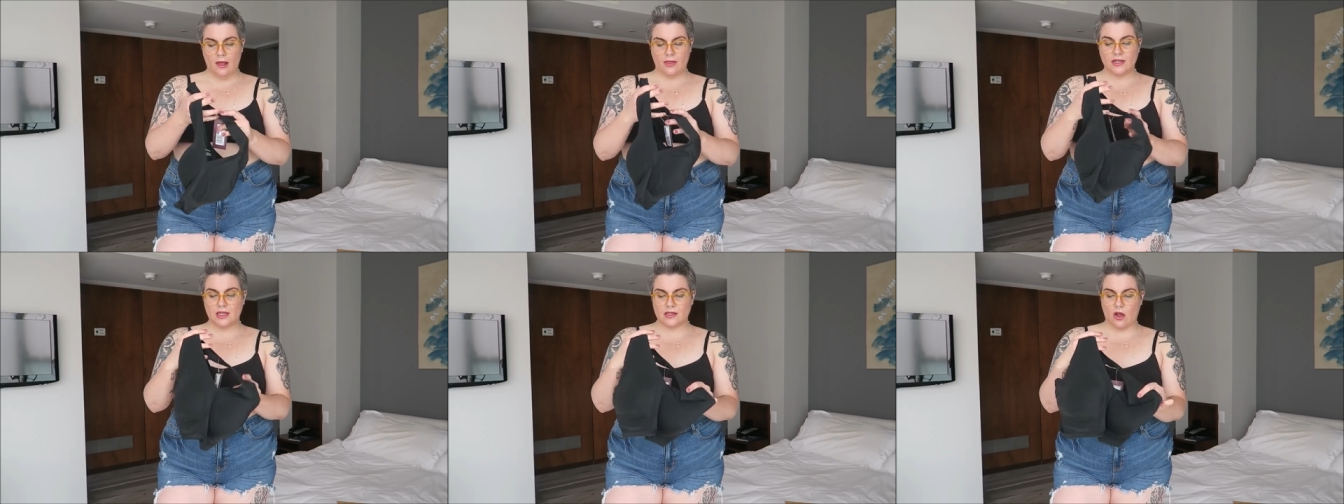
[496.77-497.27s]

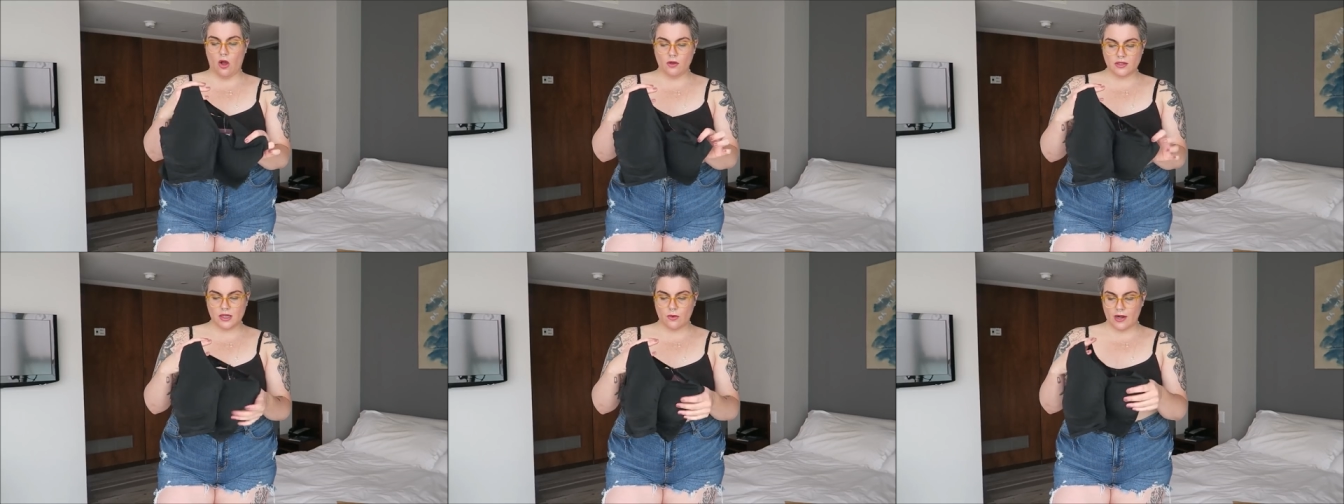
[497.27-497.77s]
This is
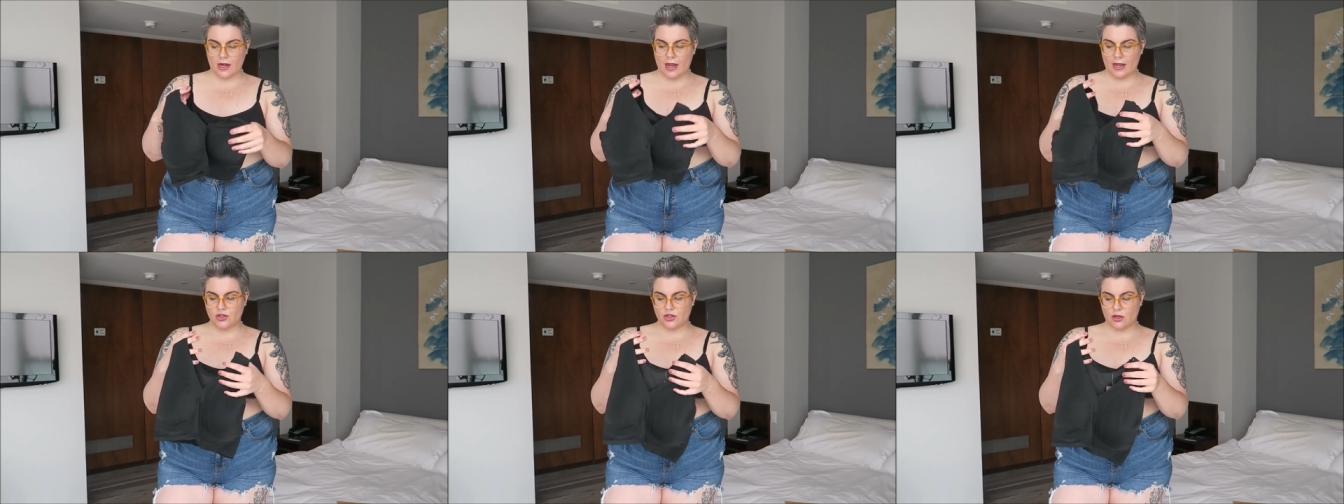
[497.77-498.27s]
also in an
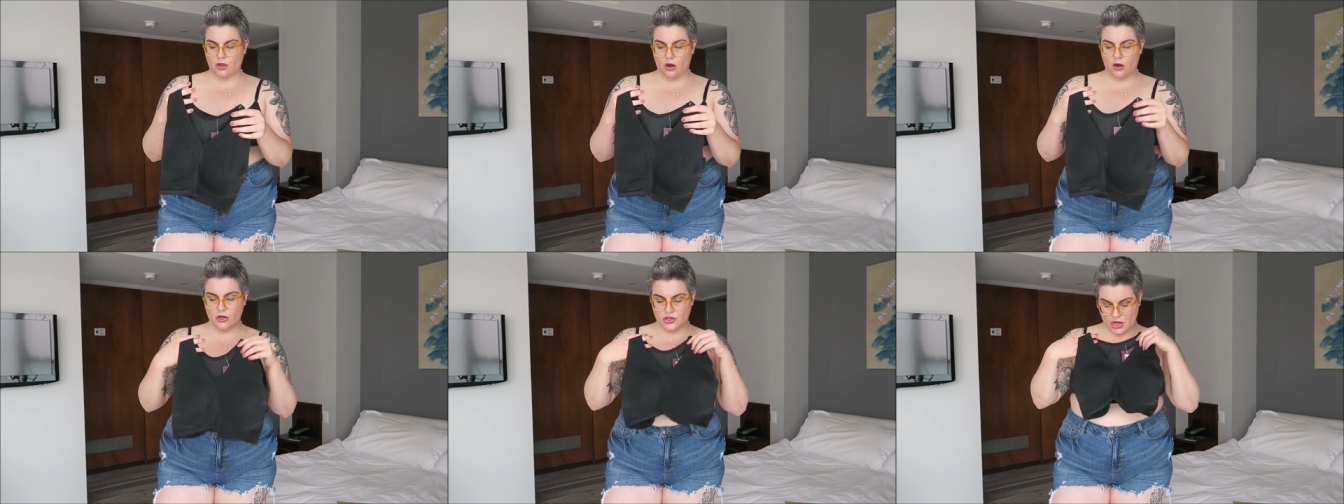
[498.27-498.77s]
extra
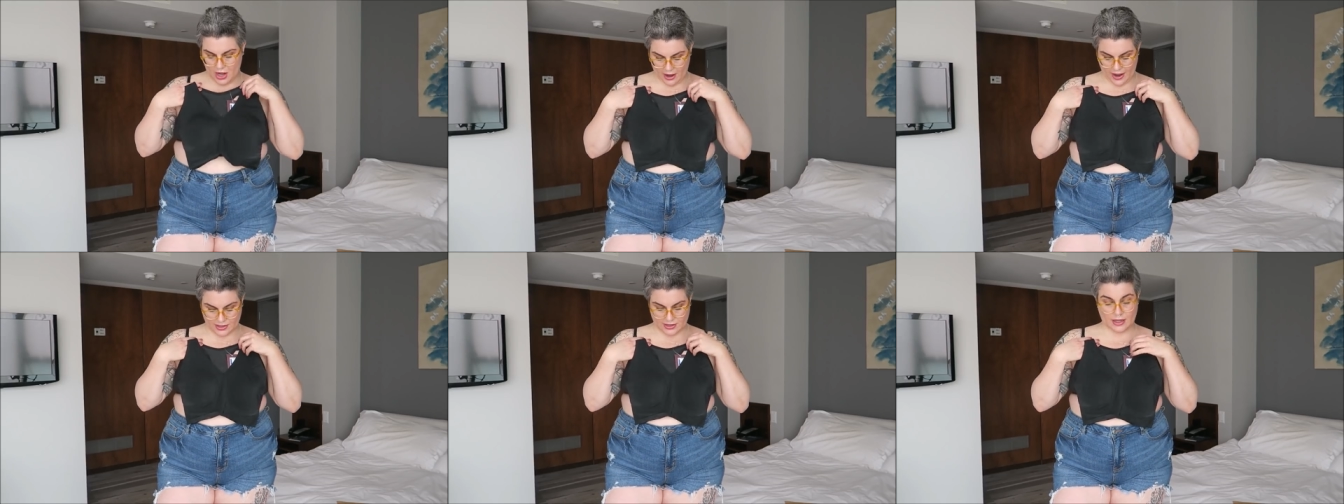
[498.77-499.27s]
large,
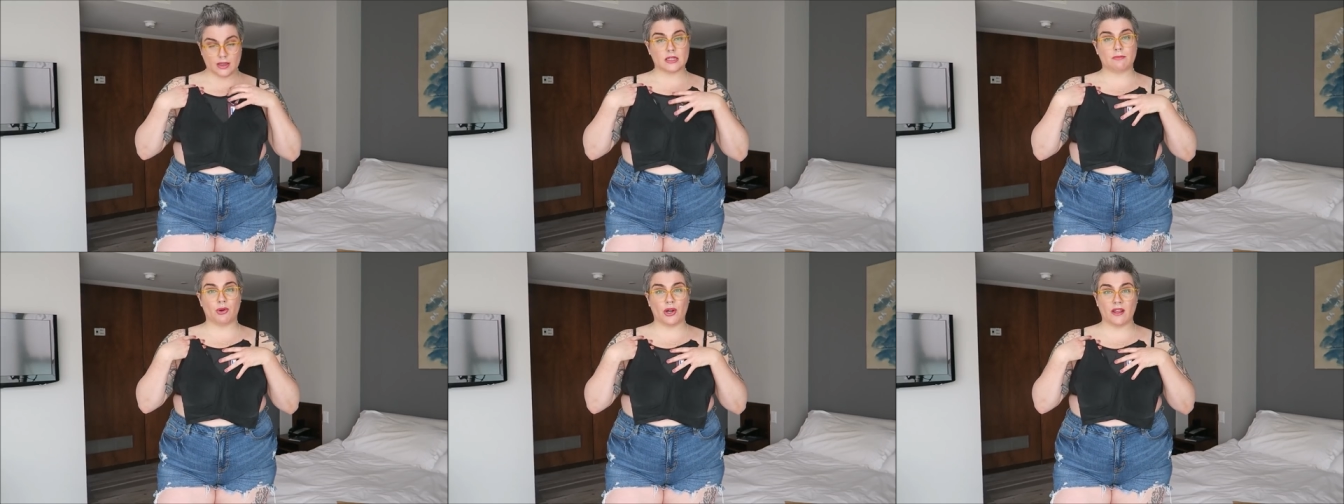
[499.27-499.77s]
has like
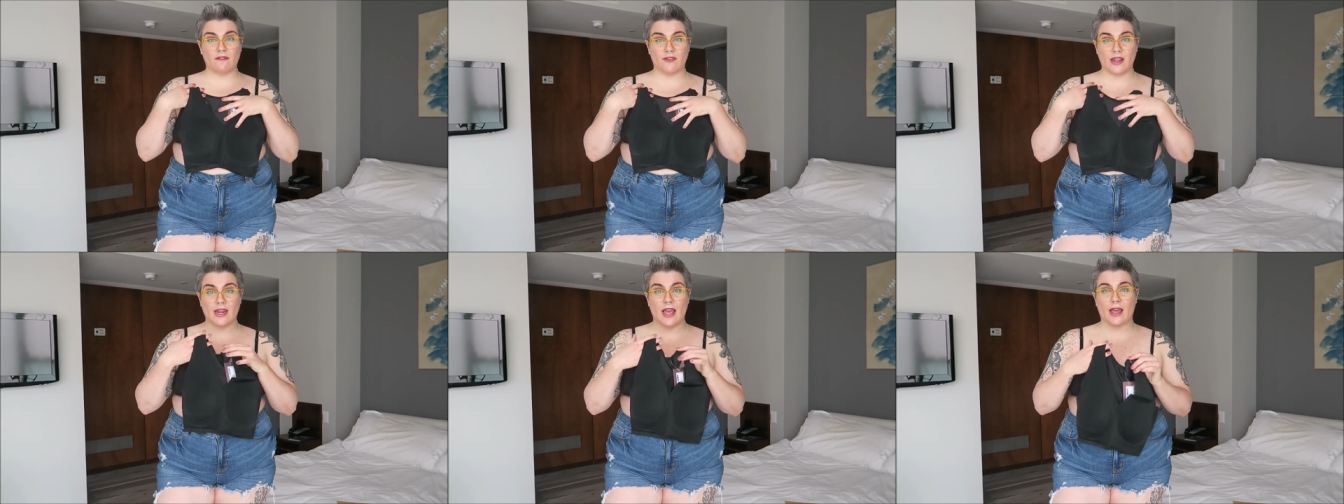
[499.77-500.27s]
this pretty
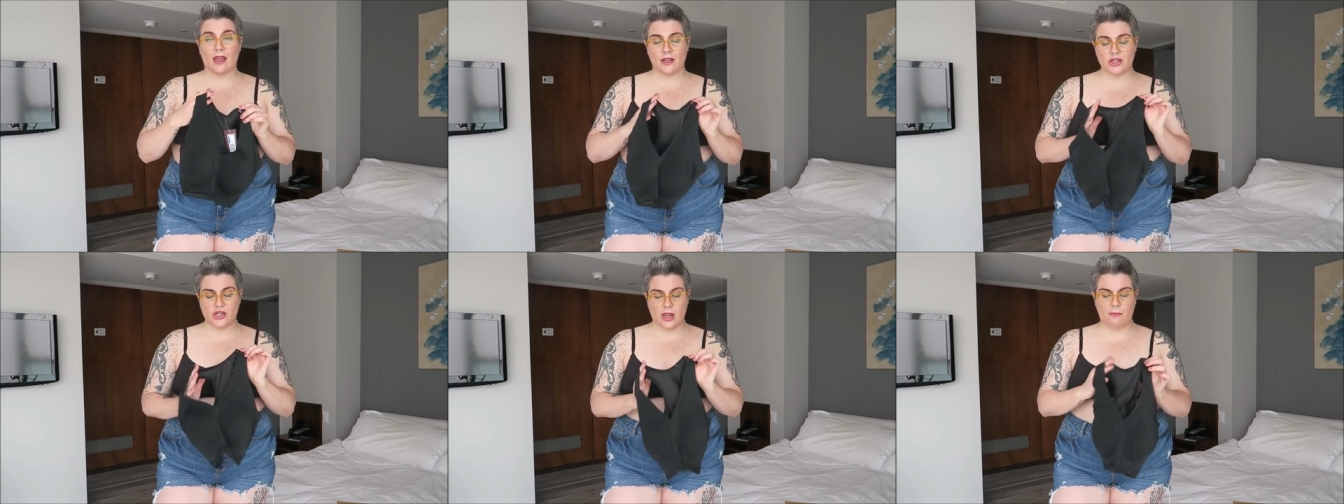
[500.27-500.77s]

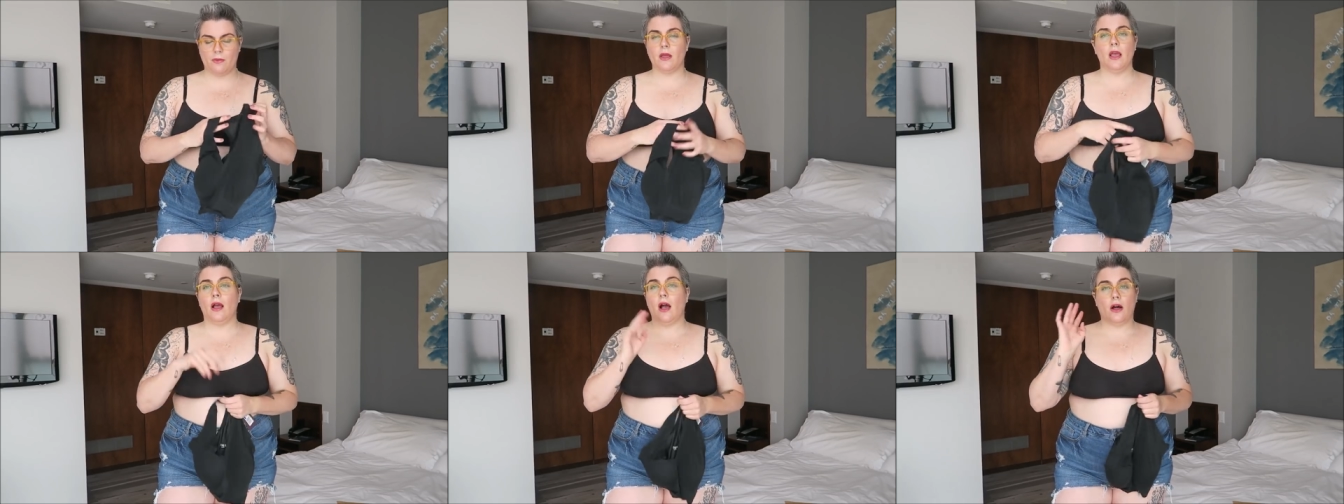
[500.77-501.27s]
v-neck shape.
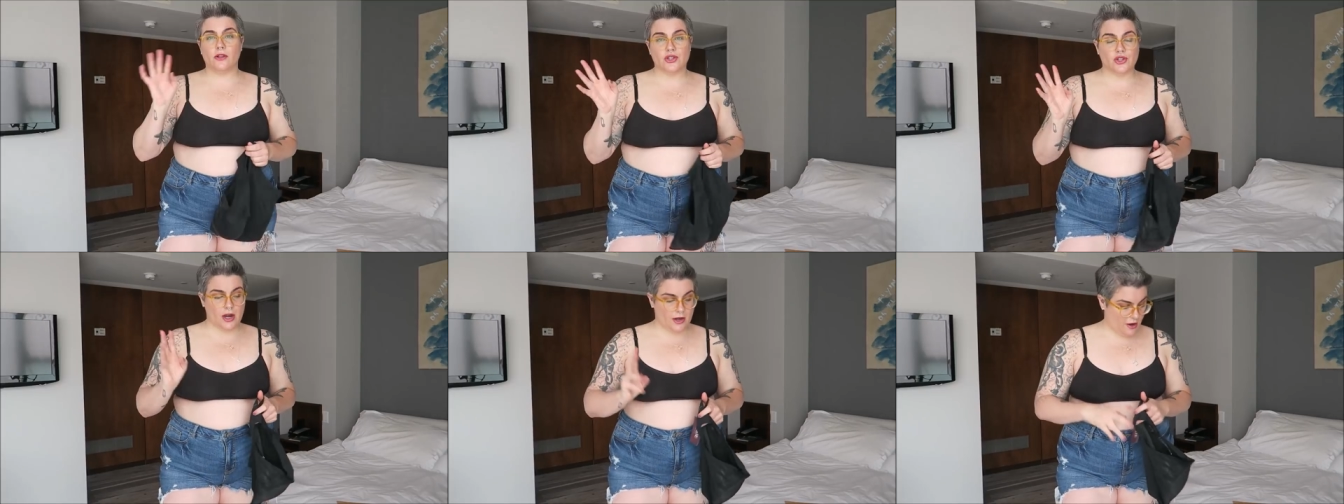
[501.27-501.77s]
I'll
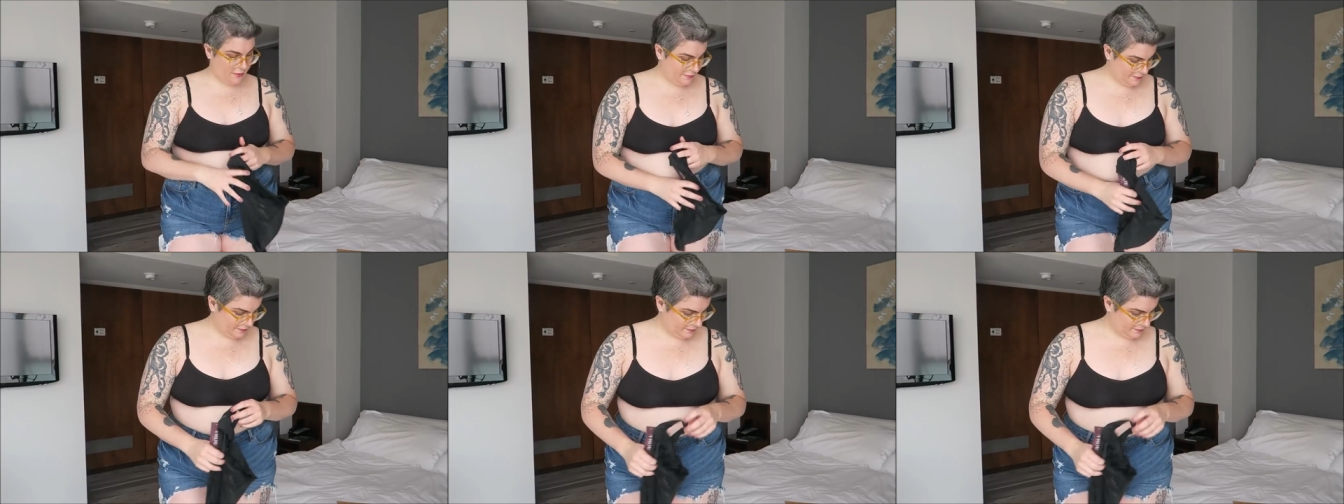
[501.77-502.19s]
just try it on.